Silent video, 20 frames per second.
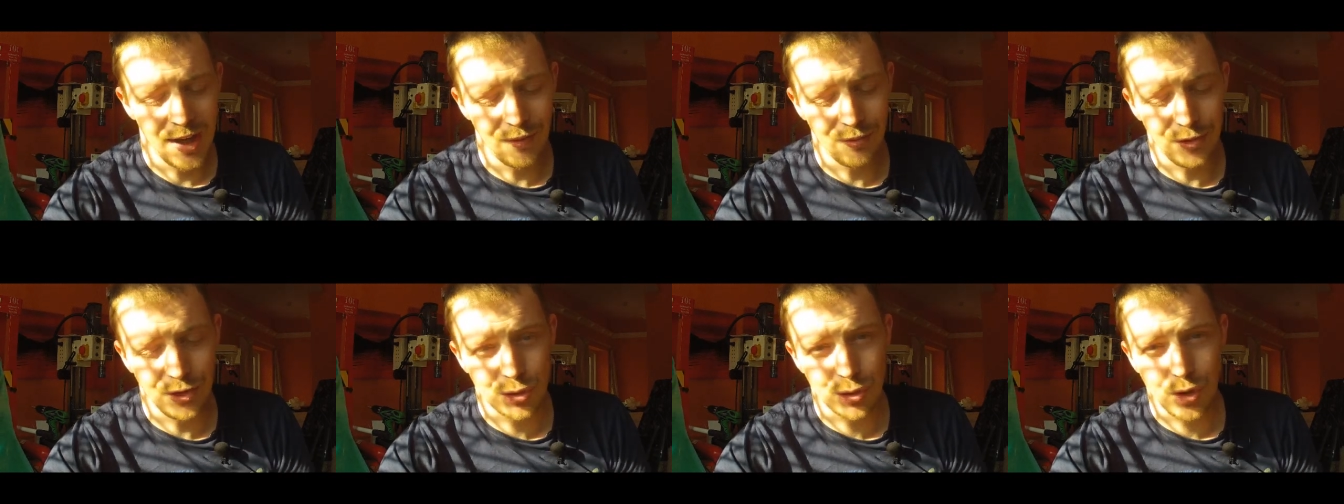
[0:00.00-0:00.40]

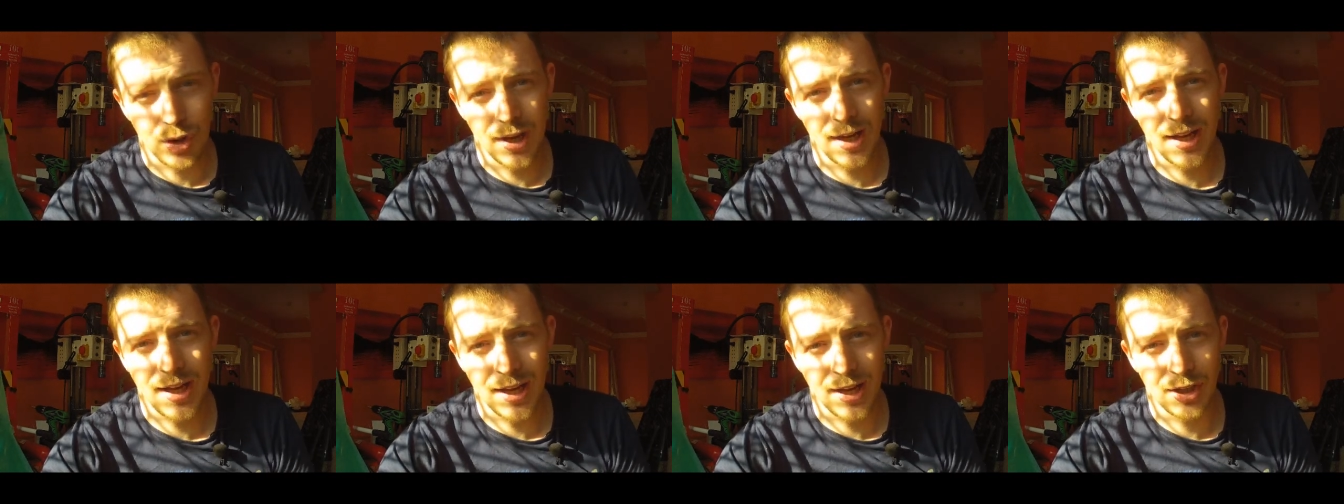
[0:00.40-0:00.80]
If you
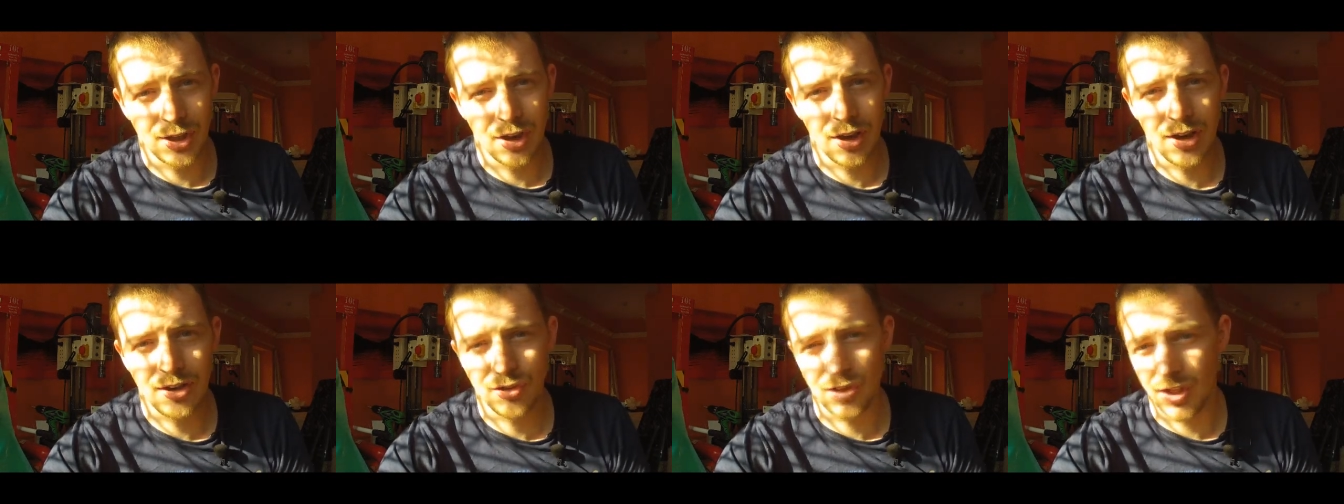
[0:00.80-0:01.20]
try and
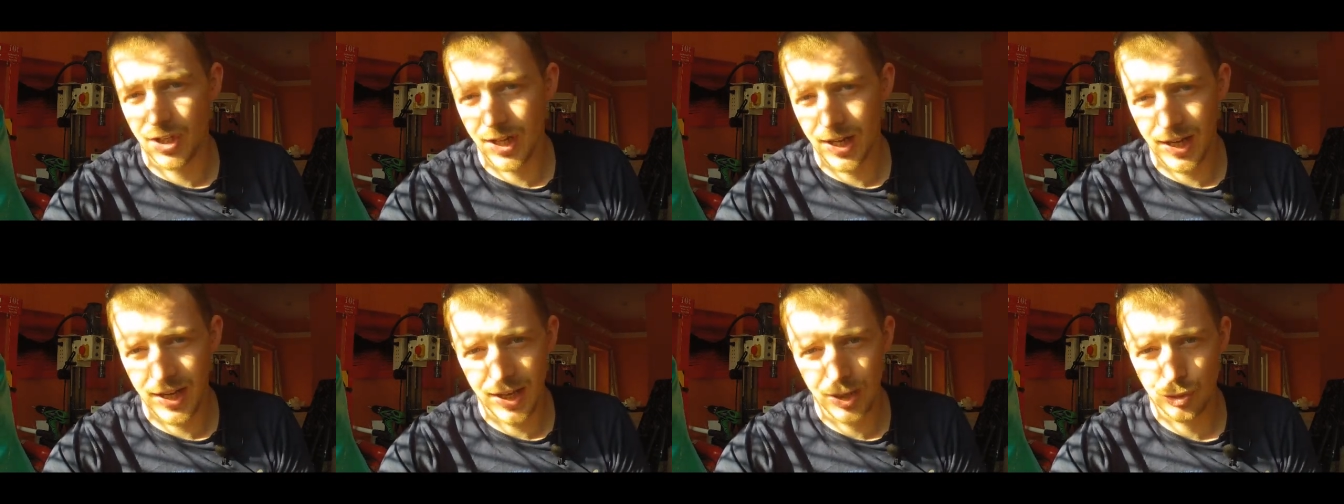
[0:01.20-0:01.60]
anodize
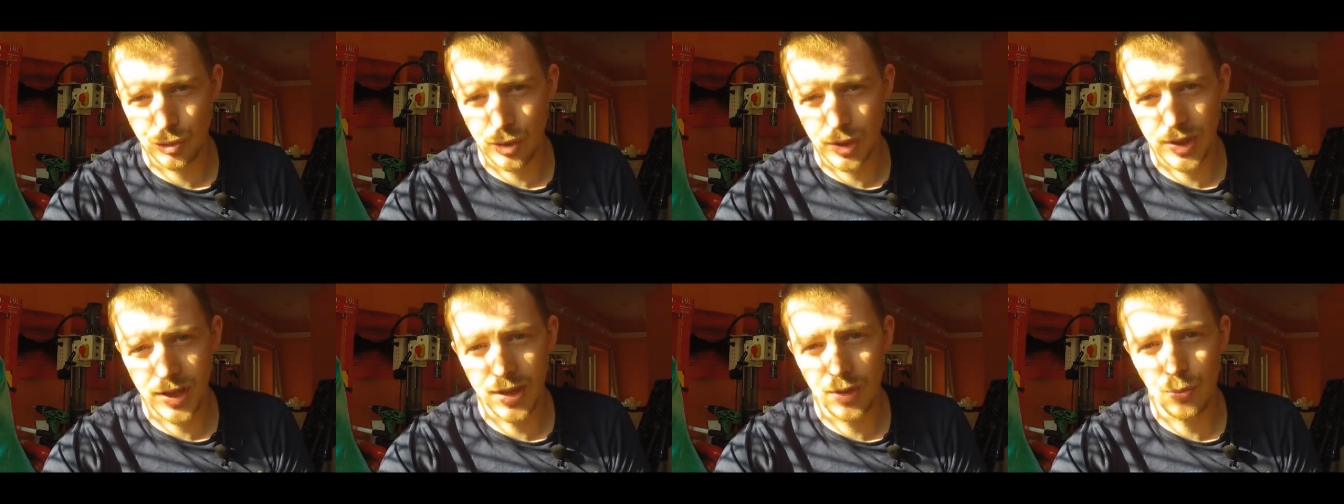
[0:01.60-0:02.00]
in an
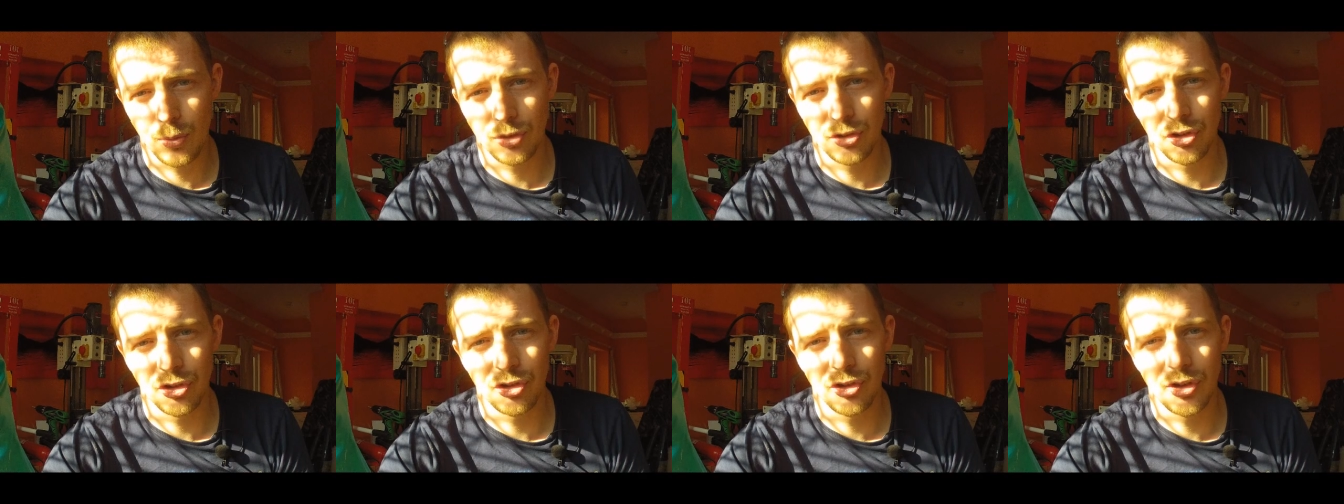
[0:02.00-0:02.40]
electrolyte
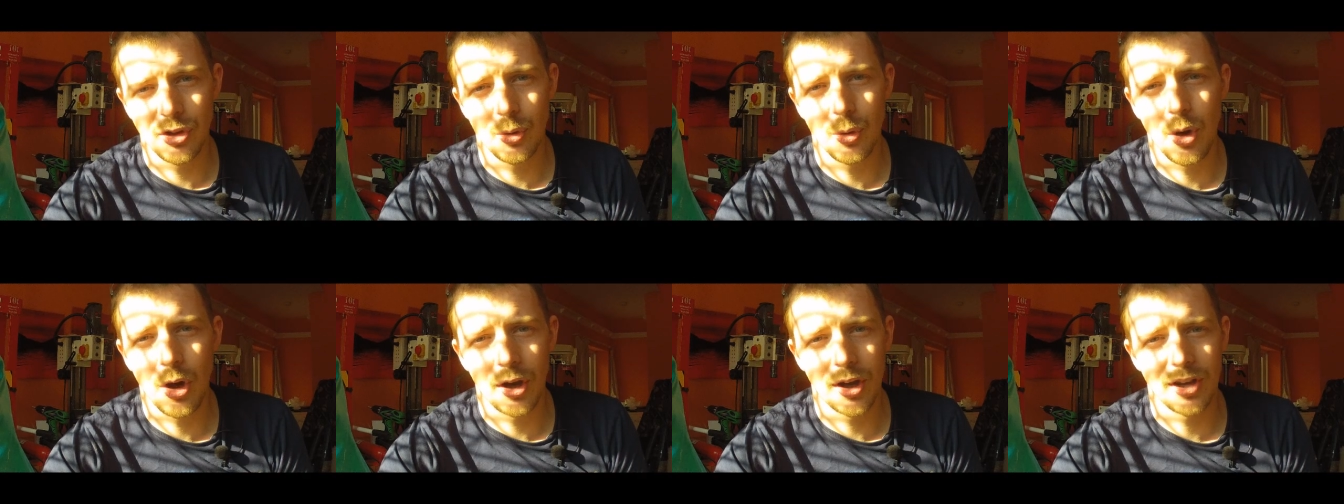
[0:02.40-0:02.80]
which is
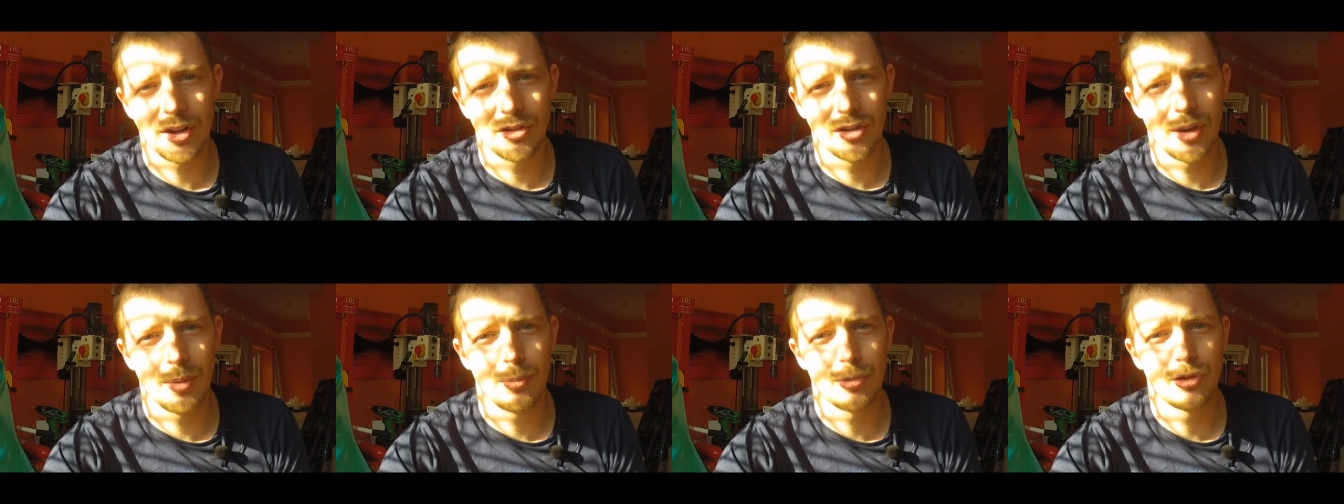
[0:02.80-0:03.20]
still hot
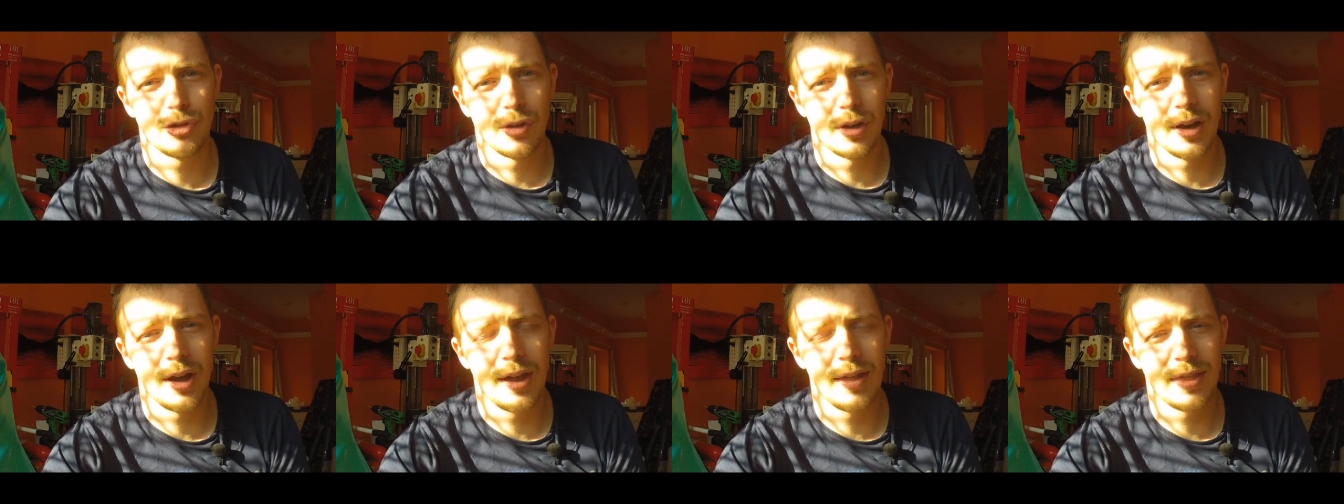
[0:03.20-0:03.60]
in
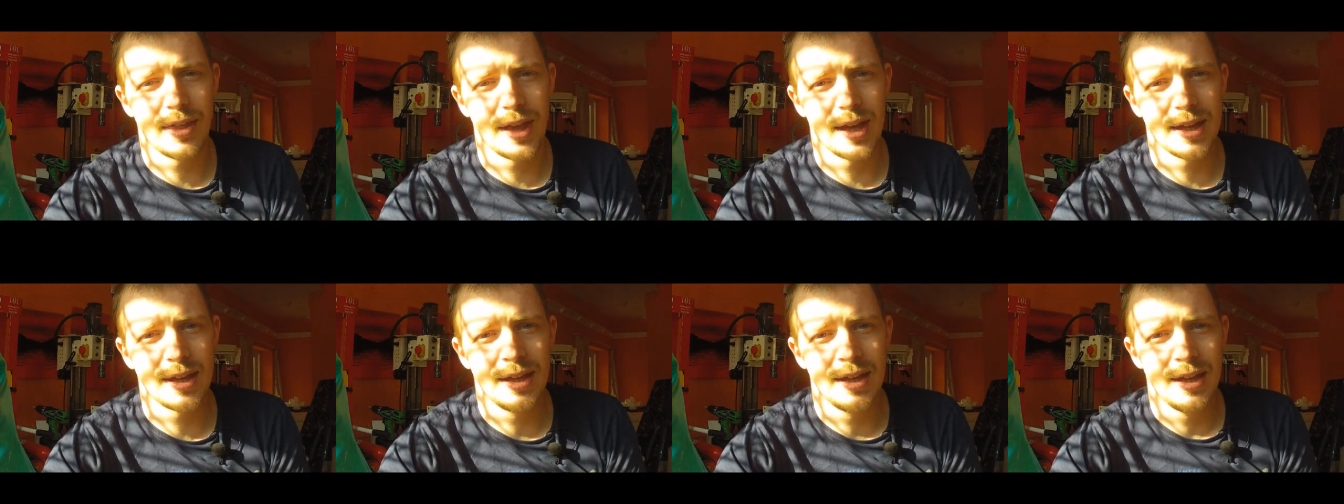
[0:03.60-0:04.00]
temperature like
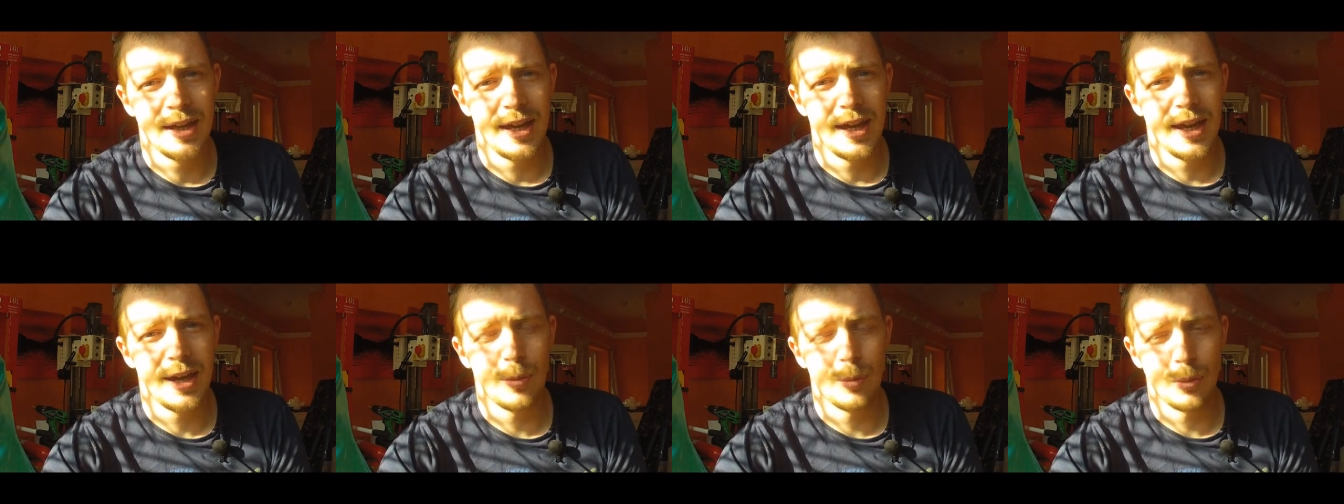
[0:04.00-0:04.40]
that,
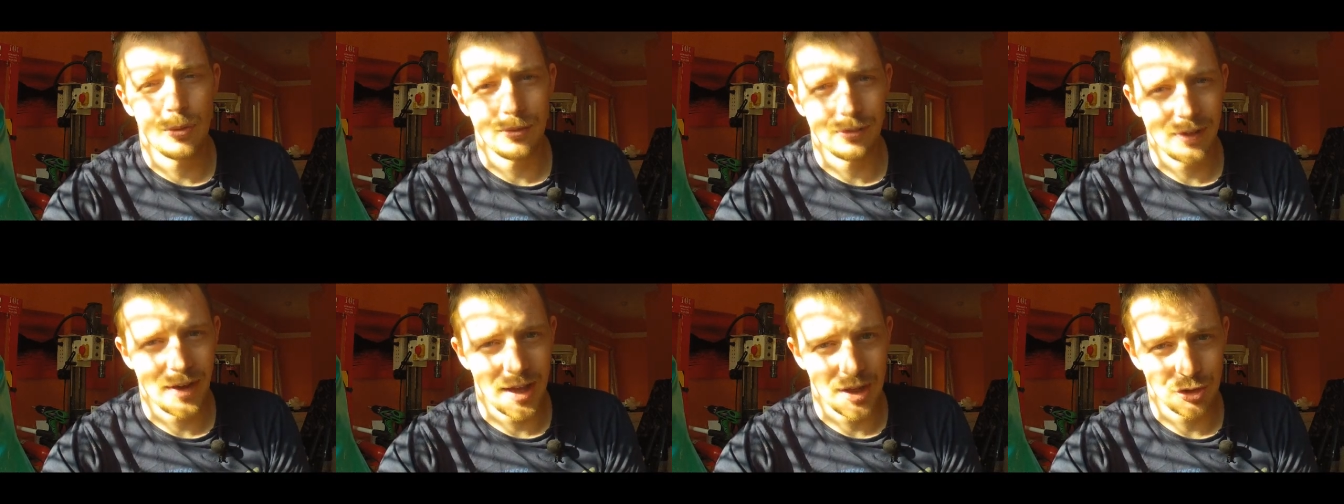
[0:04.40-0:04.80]
it
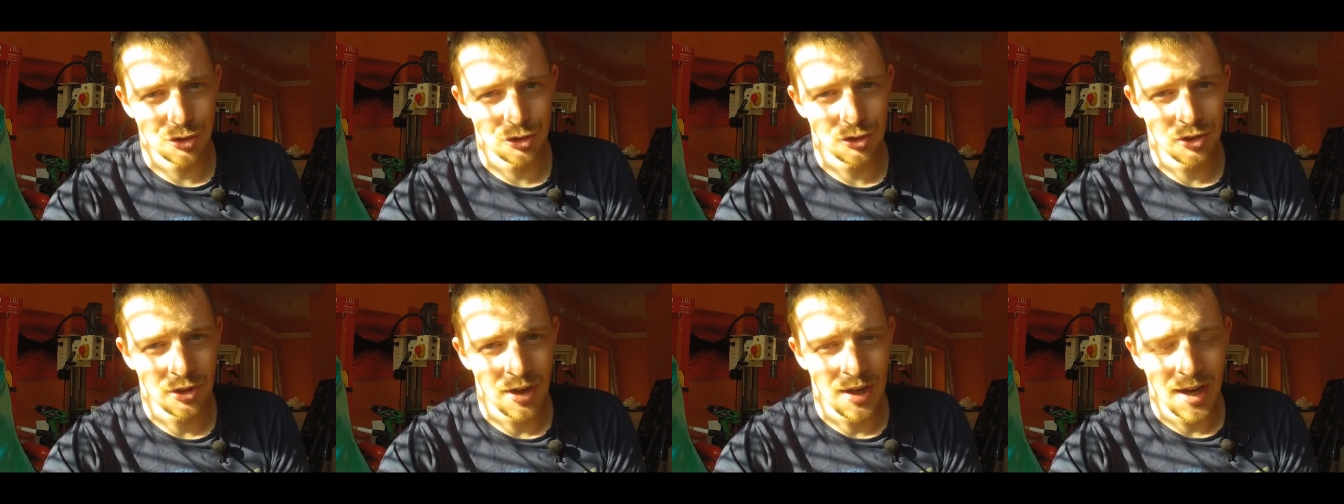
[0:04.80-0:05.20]
will
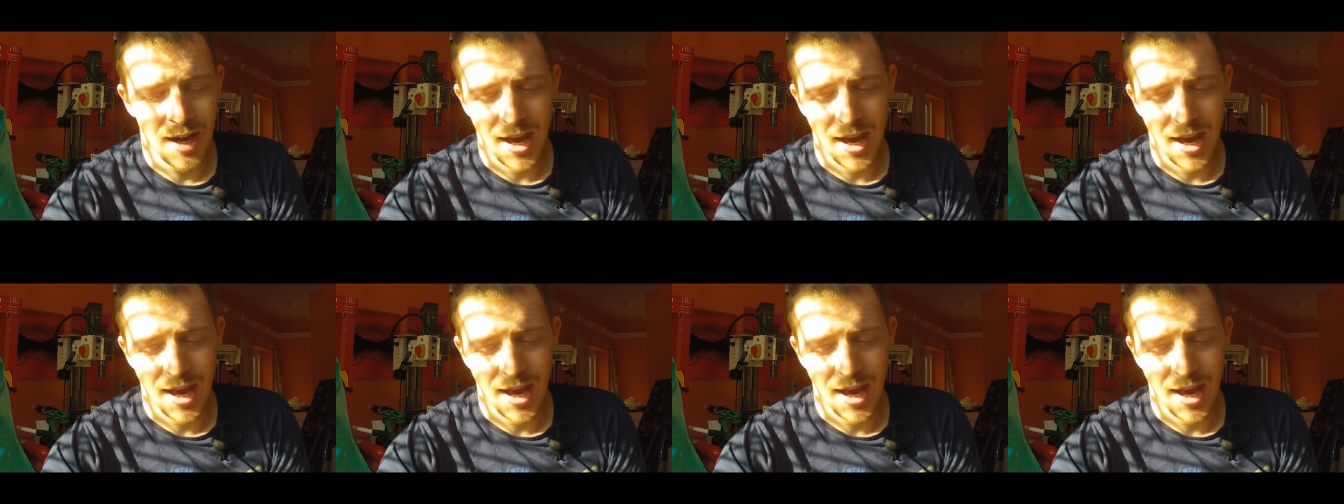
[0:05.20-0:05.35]
flash